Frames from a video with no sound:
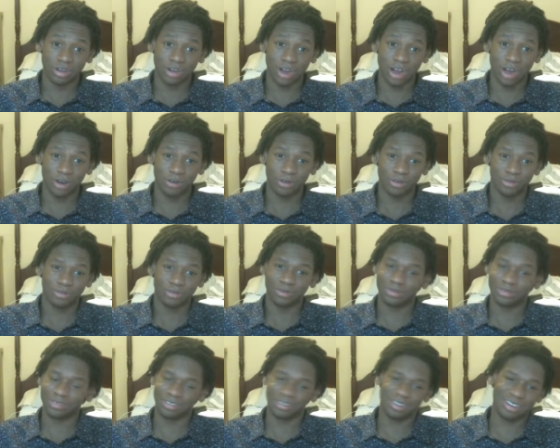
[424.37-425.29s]
And
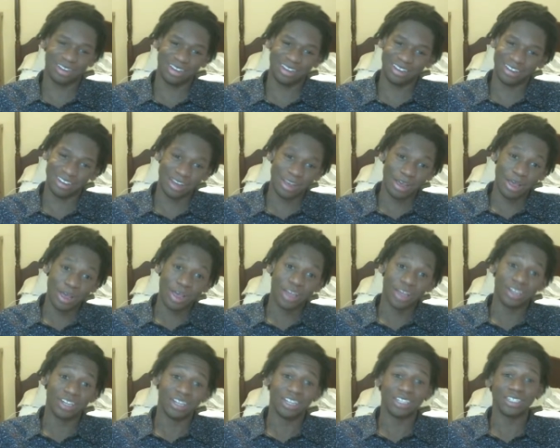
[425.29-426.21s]

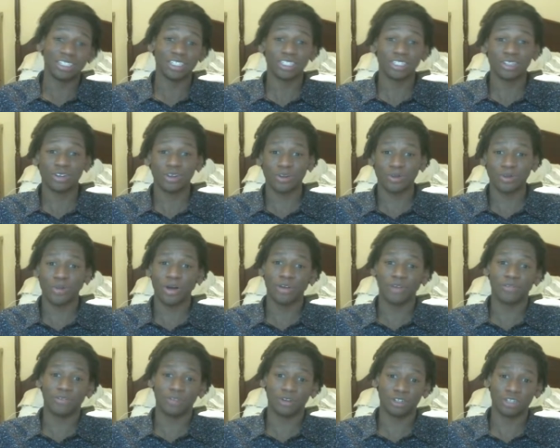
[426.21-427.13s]
this is my
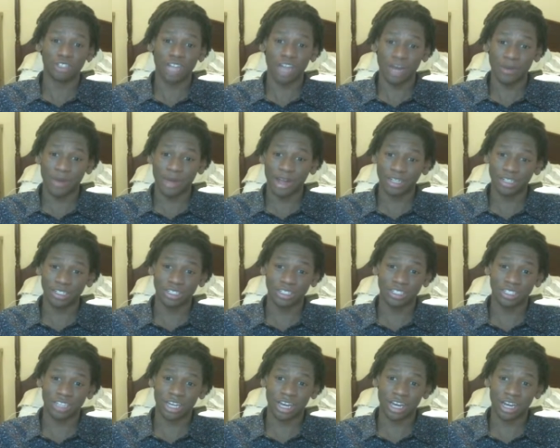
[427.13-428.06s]
first time actually
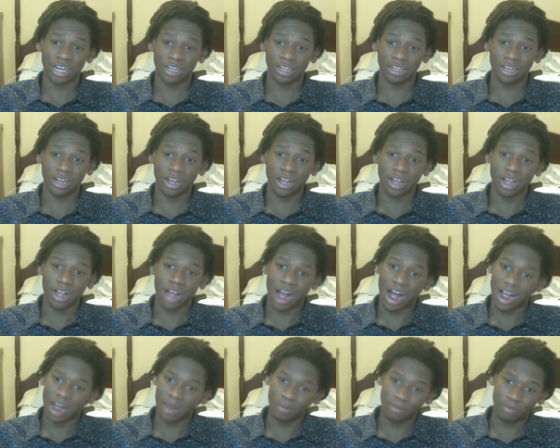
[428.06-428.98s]
saying
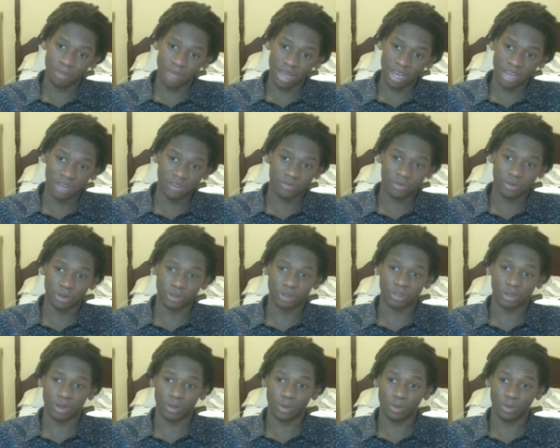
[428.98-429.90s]
I'm made for
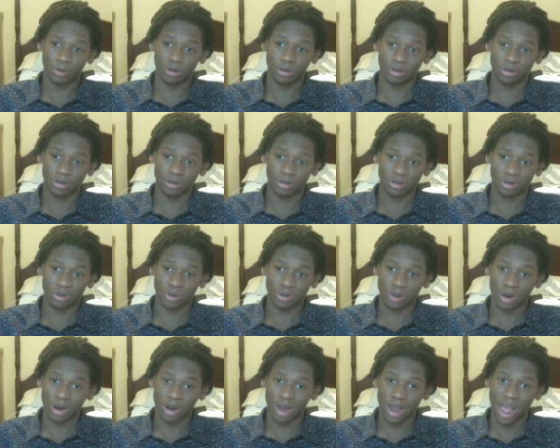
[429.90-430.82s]
someone,
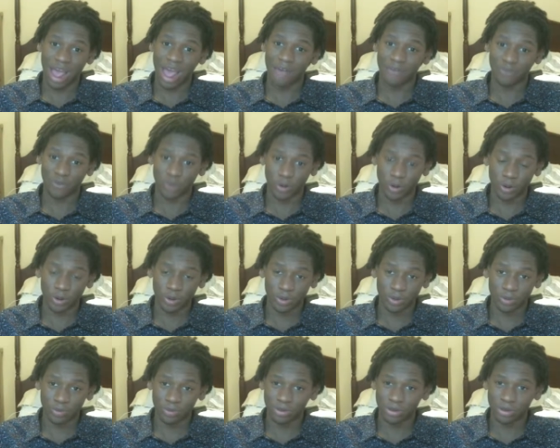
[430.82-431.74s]
ever.
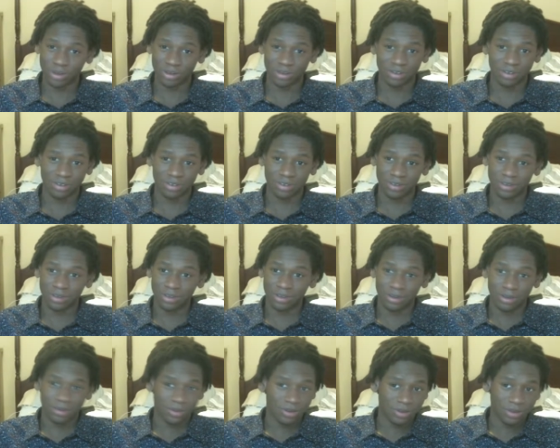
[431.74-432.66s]
But
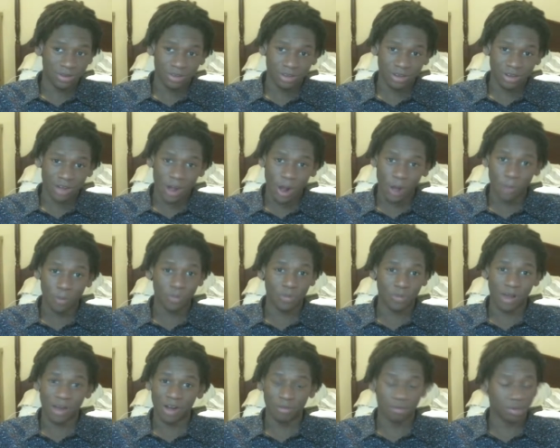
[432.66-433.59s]

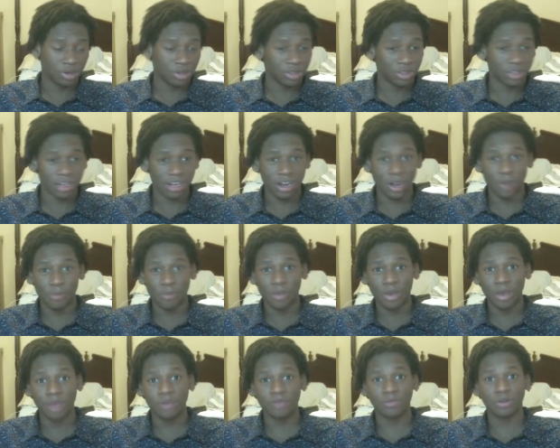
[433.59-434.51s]
I really think I'm
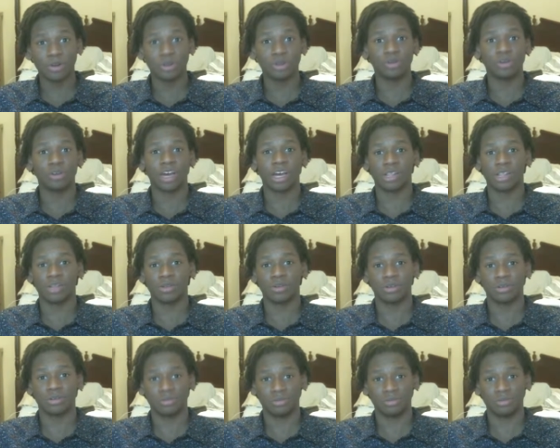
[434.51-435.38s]
made for you, Catherine.